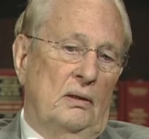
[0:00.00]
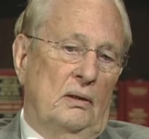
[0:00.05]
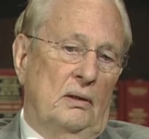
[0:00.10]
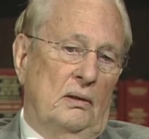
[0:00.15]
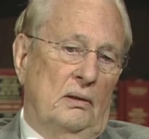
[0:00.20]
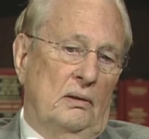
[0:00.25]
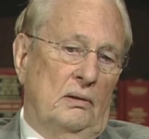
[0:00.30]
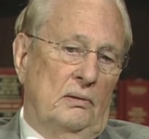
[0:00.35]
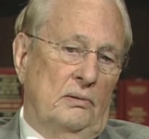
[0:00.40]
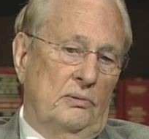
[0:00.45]

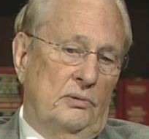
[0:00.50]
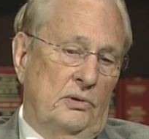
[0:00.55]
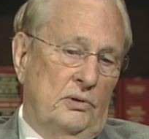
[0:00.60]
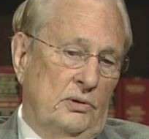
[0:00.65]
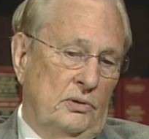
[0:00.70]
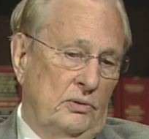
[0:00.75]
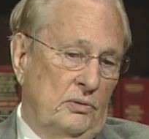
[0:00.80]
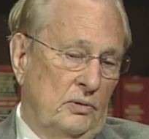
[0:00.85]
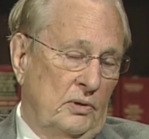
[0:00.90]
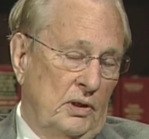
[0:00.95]
uh,
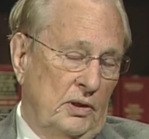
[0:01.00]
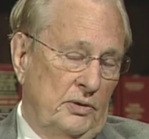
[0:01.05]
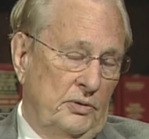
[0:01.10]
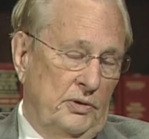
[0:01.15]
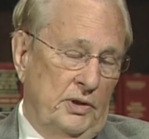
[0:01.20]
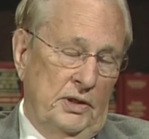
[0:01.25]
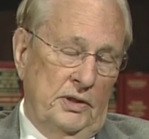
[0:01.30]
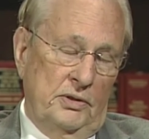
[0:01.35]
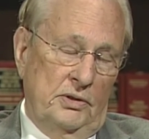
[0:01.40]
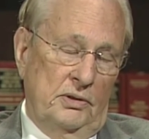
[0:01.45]
to
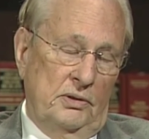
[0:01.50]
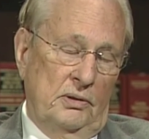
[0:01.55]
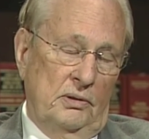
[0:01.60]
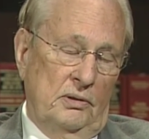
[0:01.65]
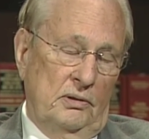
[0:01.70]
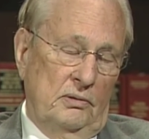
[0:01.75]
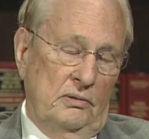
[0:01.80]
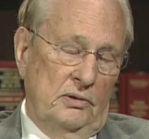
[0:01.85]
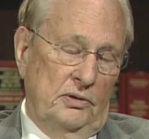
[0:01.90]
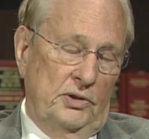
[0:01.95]
address
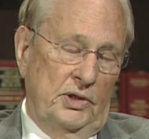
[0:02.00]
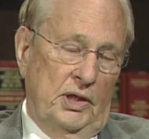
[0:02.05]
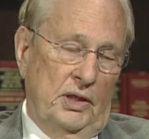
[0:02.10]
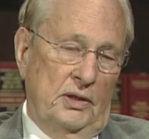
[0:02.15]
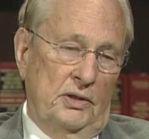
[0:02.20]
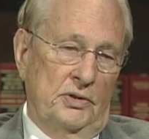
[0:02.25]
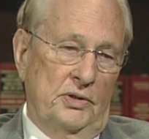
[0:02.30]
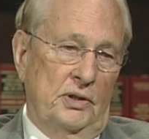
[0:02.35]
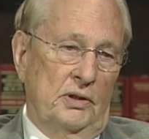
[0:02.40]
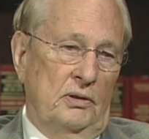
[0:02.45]

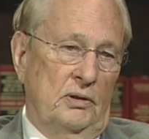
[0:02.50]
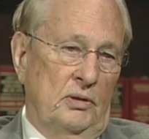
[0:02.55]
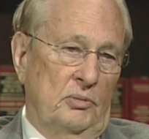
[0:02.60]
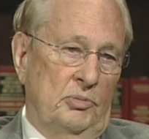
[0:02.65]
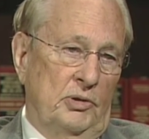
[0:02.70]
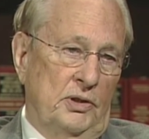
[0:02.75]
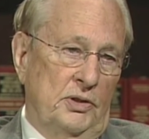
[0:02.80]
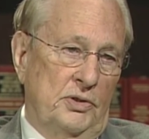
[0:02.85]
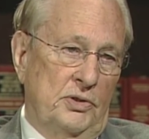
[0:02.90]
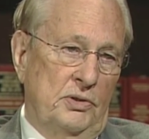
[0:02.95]
challenging
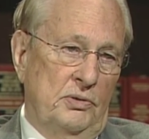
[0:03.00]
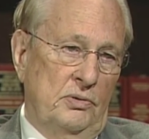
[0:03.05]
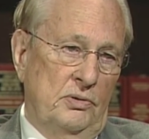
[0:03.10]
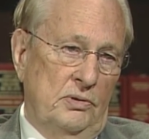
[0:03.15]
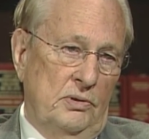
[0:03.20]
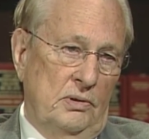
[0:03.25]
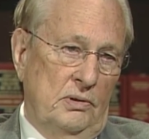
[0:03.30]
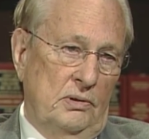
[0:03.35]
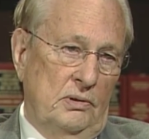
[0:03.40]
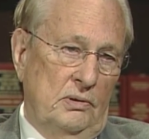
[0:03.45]
global
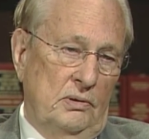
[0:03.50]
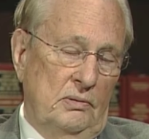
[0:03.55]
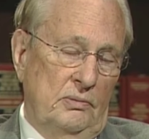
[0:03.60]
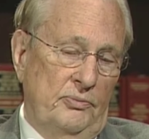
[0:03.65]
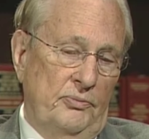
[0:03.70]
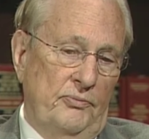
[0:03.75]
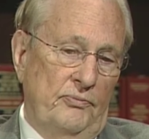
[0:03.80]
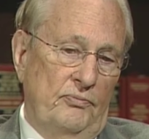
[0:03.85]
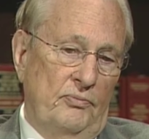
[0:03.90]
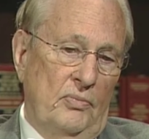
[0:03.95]
issues,
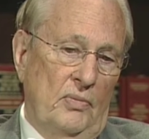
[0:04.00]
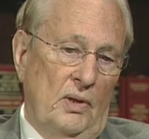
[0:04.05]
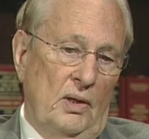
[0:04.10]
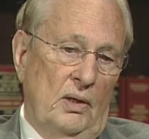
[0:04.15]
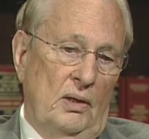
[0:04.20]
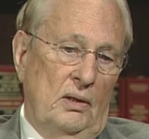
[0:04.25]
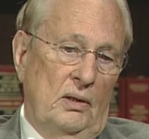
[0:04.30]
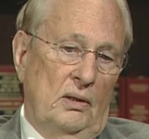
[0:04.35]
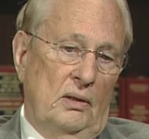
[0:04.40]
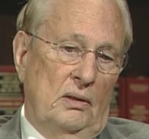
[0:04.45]

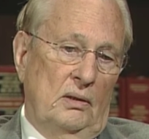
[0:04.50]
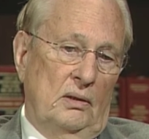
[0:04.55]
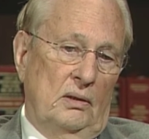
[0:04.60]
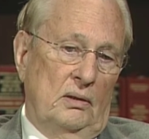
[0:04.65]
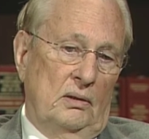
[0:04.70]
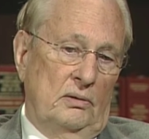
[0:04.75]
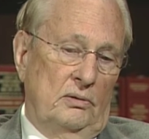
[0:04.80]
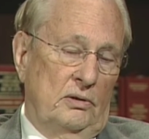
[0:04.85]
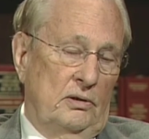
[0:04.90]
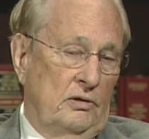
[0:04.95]

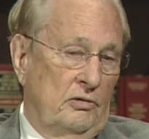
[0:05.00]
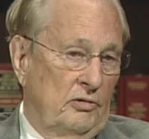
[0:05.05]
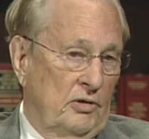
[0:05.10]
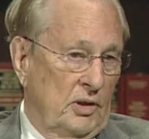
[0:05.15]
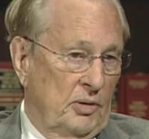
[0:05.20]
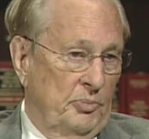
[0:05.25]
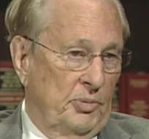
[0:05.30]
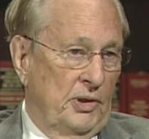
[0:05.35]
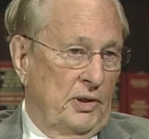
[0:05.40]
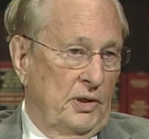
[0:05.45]
uh, to
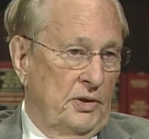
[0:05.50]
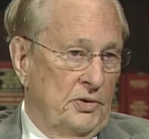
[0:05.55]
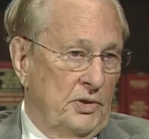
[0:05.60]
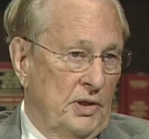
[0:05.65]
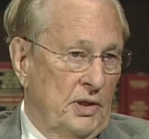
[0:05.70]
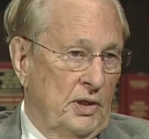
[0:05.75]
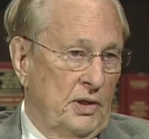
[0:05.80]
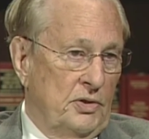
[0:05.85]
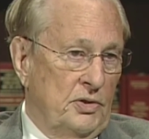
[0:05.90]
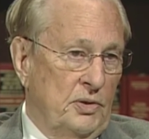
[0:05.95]
develop an
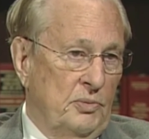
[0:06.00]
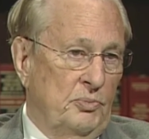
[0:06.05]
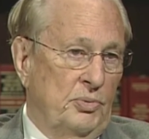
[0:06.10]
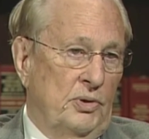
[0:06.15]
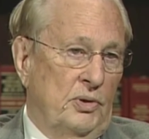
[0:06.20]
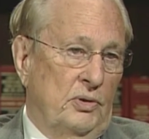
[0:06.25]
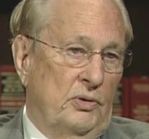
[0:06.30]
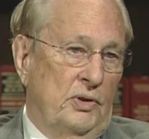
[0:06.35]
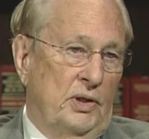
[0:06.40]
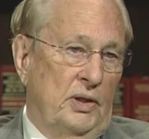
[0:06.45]
education
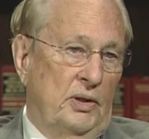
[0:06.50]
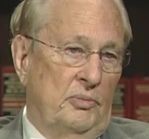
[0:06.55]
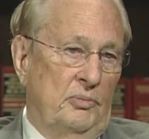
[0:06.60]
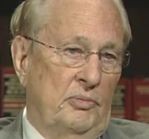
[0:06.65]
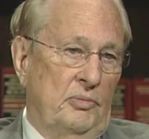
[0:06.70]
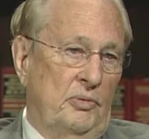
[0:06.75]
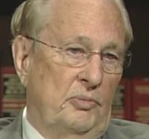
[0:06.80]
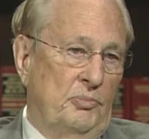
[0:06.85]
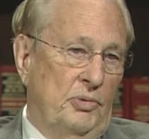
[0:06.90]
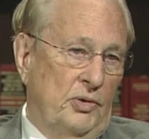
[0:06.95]

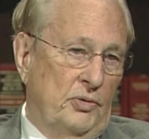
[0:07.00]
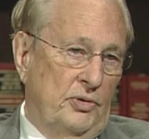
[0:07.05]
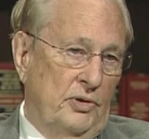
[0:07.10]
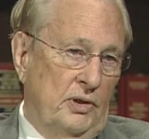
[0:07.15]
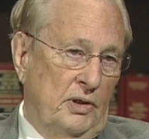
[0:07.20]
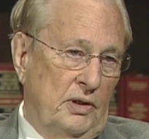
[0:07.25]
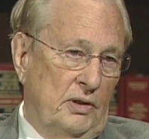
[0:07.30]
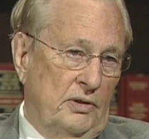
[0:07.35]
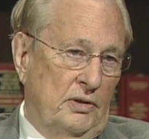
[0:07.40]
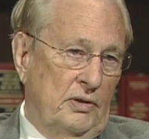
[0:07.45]
program, both
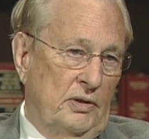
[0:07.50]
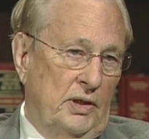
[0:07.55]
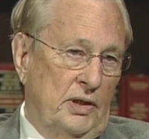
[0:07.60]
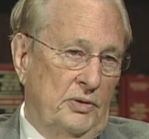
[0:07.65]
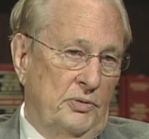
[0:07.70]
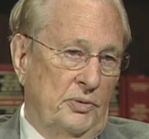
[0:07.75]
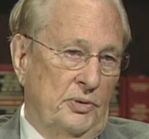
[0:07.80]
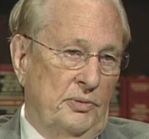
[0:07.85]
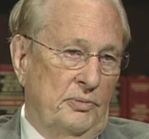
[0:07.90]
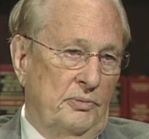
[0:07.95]
an
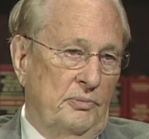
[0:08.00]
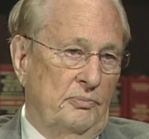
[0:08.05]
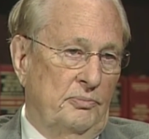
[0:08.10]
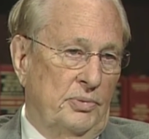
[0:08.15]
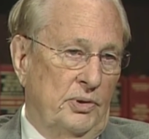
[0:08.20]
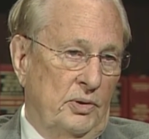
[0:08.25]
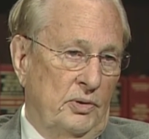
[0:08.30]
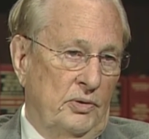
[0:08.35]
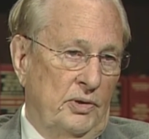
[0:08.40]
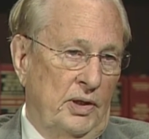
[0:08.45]
undergraduate
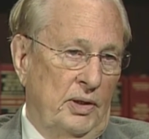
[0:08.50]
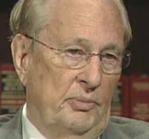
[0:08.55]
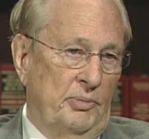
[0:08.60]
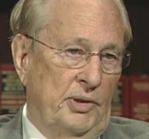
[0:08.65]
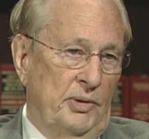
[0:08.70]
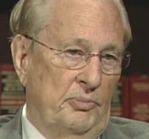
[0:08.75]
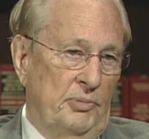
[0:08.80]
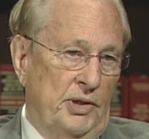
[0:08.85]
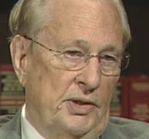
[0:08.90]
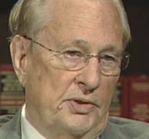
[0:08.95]
program
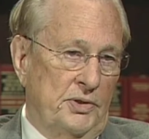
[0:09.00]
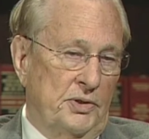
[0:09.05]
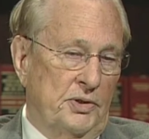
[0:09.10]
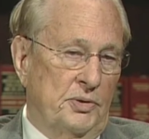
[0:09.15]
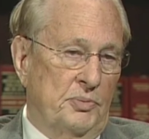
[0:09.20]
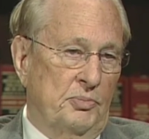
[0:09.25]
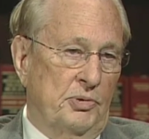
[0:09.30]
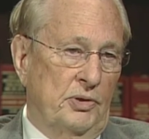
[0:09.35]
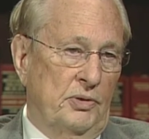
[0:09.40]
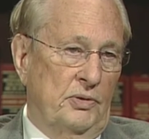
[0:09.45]
and a
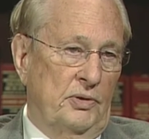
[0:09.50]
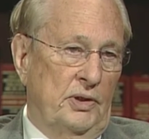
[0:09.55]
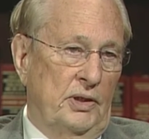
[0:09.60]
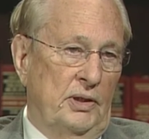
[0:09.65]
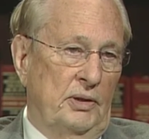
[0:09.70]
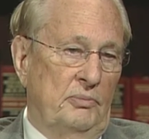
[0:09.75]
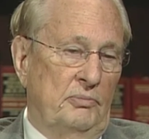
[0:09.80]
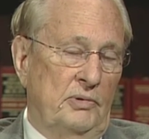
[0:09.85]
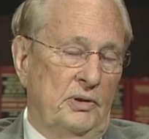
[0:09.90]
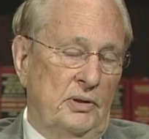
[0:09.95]
master's
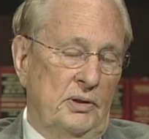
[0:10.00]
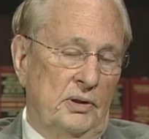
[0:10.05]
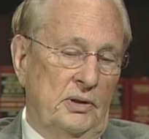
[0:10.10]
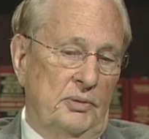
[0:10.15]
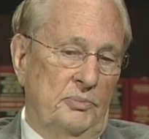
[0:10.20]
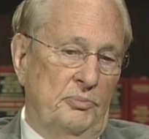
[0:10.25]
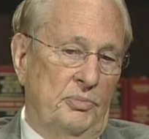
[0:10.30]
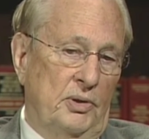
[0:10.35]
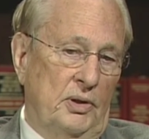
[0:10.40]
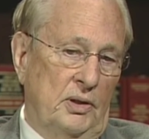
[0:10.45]
program
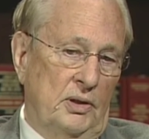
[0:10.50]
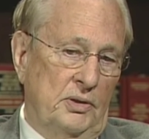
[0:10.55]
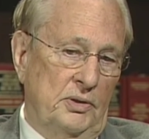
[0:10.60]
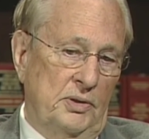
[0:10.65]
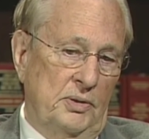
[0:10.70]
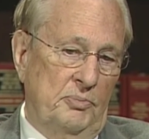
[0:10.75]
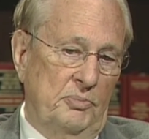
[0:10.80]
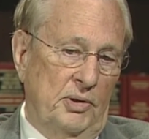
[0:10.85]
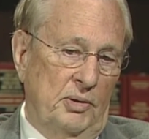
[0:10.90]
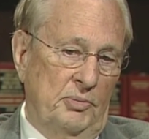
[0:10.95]
in
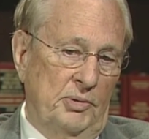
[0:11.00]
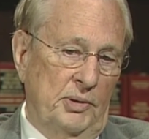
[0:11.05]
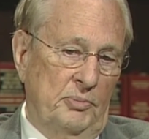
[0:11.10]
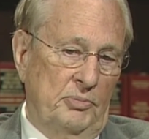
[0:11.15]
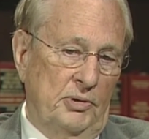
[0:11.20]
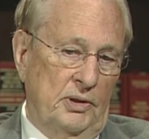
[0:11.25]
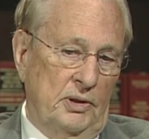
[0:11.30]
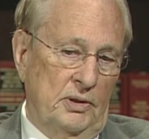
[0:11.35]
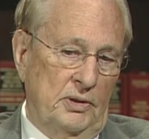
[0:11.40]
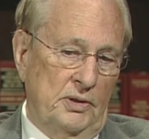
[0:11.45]
policy,
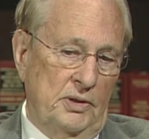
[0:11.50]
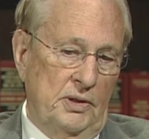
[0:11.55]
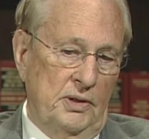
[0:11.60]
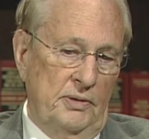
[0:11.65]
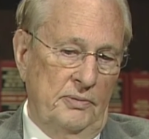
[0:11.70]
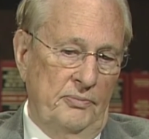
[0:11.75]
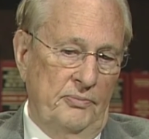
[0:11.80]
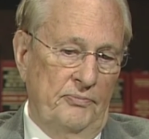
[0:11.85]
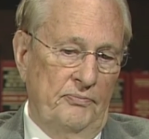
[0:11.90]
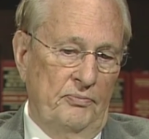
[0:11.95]
public
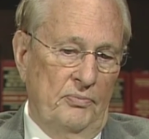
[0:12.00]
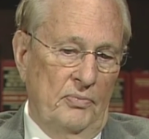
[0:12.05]
policy